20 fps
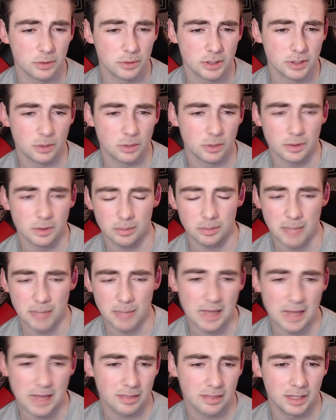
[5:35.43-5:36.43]
with
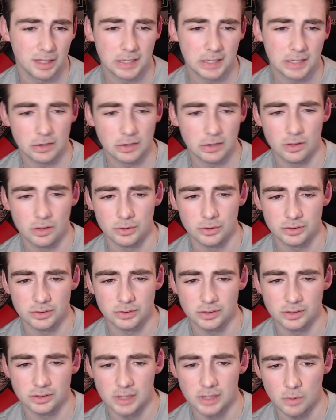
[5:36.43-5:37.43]
pathing and all those things
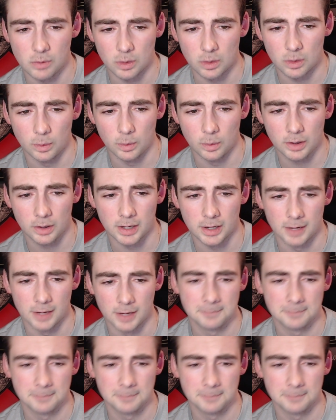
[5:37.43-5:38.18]
they want to work on.